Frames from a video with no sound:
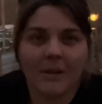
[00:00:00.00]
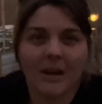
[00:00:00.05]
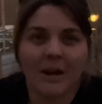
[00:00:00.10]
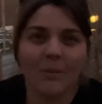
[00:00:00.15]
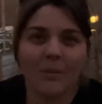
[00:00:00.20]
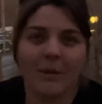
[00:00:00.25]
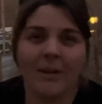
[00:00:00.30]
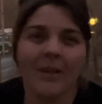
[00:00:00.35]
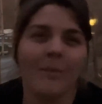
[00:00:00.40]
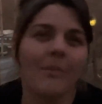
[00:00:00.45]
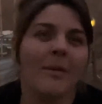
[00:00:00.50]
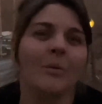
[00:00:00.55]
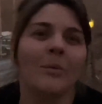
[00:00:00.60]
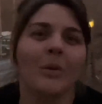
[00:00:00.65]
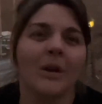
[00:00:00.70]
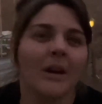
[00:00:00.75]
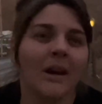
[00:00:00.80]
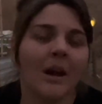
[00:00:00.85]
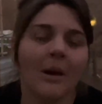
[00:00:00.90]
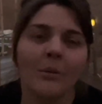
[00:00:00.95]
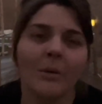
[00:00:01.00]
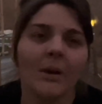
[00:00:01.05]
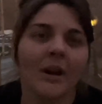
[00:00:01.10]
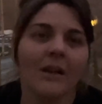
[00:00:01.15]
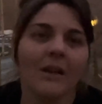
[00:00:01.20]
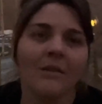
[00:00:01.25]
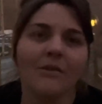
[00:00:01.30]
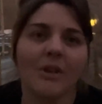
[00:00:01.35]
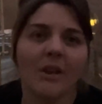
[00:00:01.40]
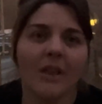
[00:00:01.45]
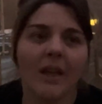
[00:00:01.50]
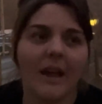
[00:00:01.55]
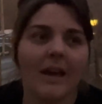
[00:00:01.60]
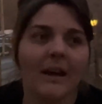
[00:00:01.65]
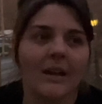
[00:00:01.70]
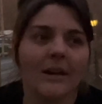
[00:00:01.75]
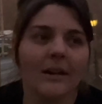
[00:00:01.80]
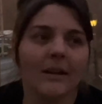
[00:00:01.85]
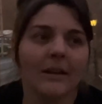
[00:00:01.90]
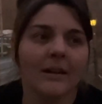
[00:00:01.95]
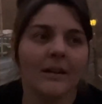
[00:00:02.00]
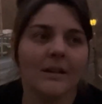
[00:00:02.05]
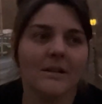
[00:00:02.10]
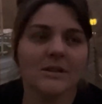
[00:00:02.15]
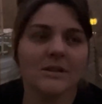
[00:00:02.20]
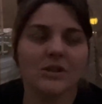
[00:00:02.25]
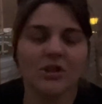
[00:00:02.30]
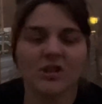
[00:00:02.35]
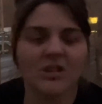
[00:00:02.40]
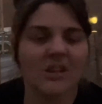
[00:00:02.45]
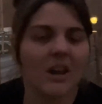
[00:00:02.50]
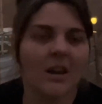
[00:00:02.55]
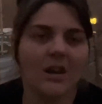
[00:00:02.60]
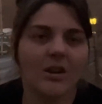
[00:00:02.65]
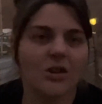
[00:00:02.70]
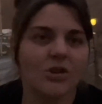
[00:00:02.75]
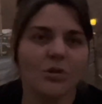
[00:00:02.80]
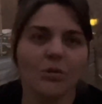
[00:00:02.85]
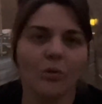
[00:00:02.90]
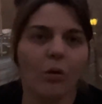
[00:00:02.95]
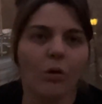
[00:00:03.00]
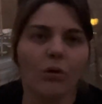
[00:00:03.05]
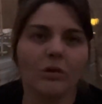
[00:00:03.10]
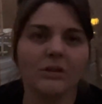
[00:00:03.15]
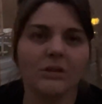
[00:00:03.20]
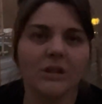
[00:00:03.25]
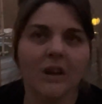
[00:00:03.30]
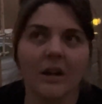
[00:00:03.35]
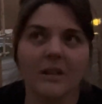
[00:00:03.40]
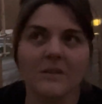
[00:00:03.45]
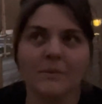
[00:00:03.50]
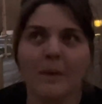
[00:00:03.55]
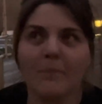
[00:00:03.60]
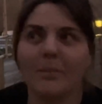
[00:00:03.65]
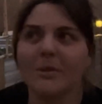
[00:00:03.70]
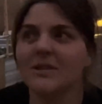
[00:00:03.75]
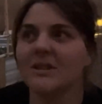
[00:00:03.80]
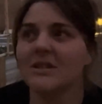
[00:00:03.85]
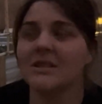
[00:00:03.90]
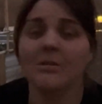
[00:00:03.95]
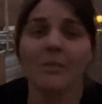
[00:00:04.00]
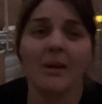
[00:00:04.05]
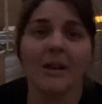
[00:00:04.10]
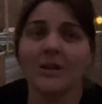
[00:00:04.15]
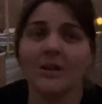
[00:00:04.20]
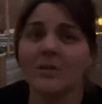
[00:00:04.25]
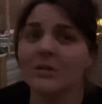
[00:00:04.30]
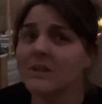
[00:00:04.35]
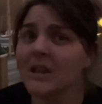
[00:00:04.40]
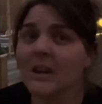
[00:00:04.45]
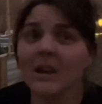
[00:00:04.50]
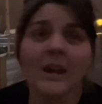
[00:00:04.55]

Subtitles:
I bring them in when I feel like it's just getting too cold, because peppers and tomatoes,